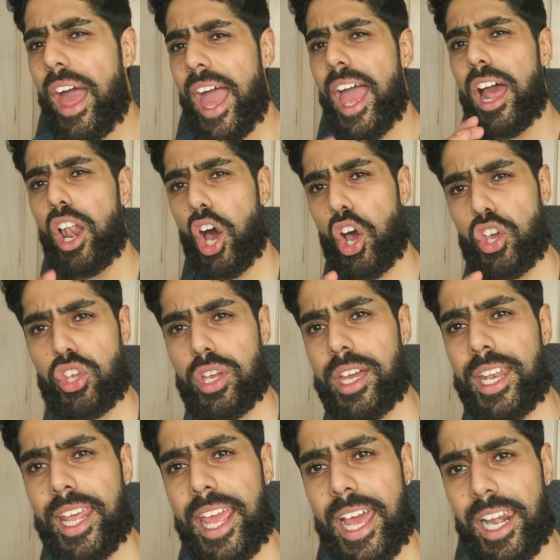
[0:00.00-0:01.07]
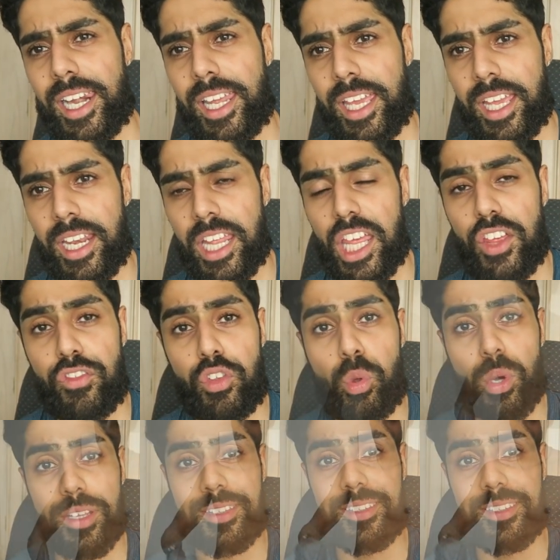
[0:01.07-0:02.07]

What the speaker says: the hell are you gonna get lean if you